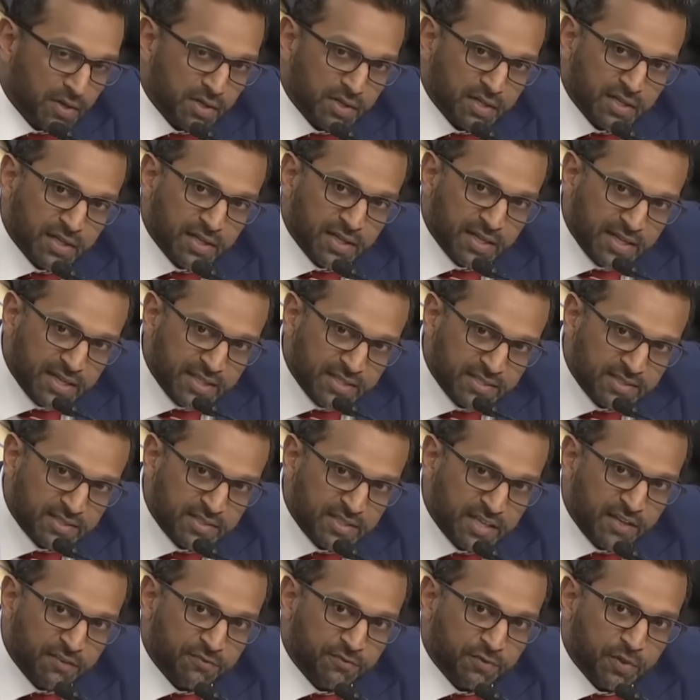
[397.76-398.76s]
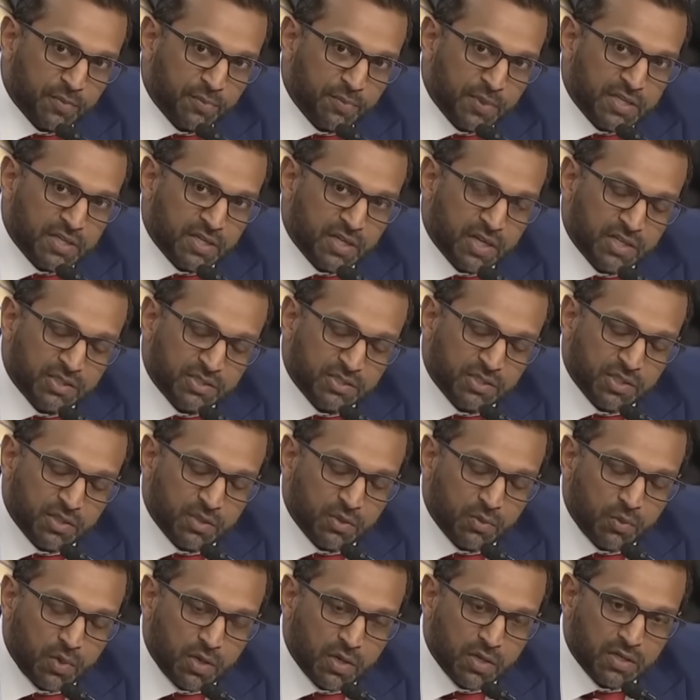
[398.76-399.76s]
is safer because of the work
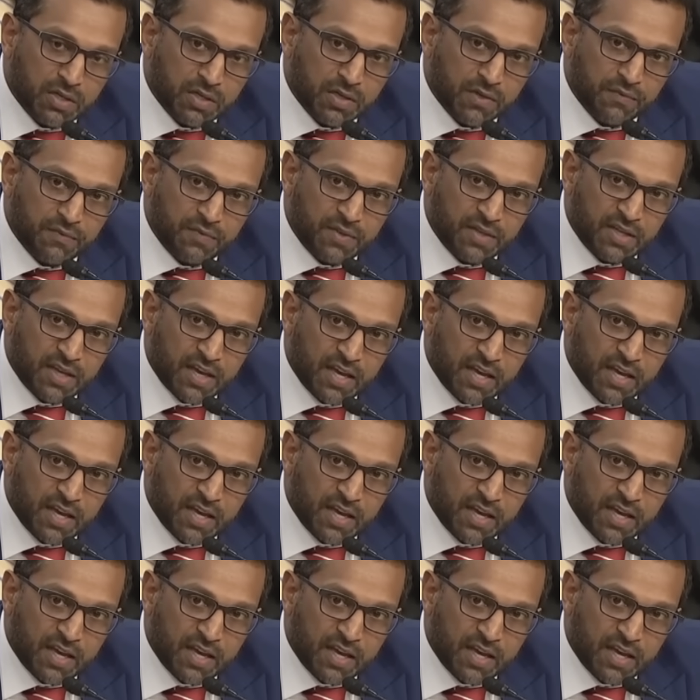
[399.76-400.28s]
of the FBI.